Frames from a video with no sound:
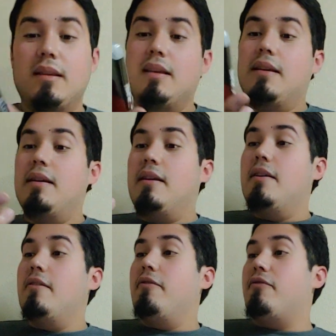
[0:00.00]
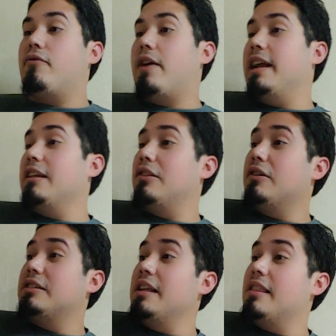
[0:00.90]
Friday the 13th
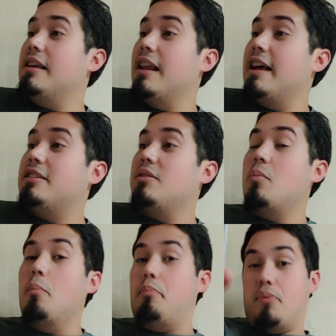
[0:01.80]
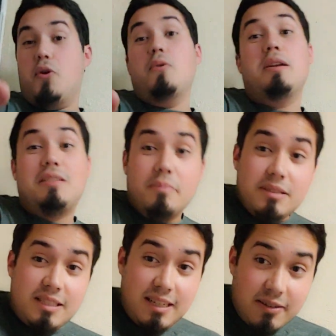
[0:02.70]
collection bonus
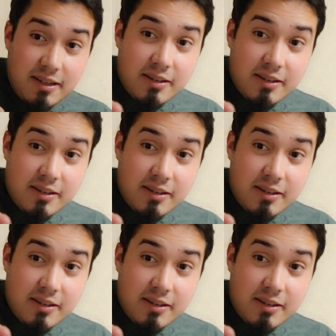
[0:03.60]
material